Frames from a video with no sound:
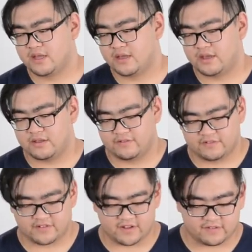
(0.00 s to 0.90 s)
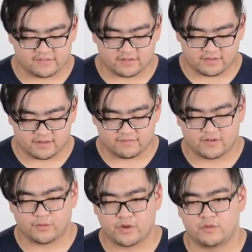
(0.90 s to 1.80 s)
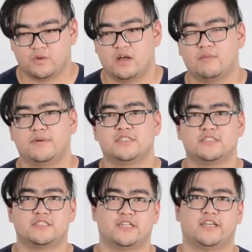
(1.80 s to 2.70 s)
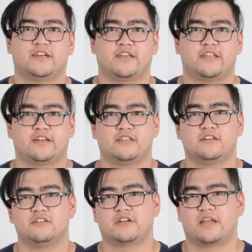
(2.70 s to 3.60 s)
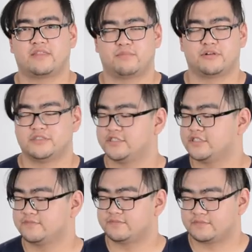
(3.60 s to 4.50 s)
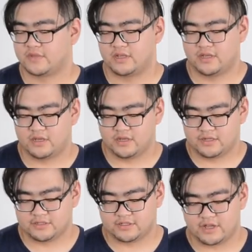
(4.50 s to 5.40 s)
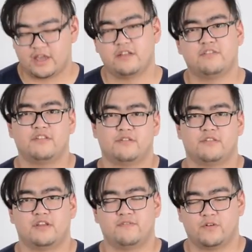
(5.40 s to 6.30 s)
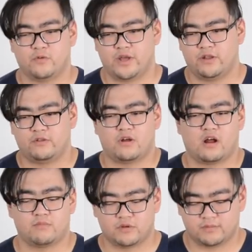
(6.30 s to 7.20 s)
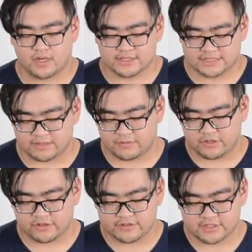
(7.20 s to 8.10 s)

in this case the infrared will help us take a, get a clear look at the birds so and the infrared arbor box camera used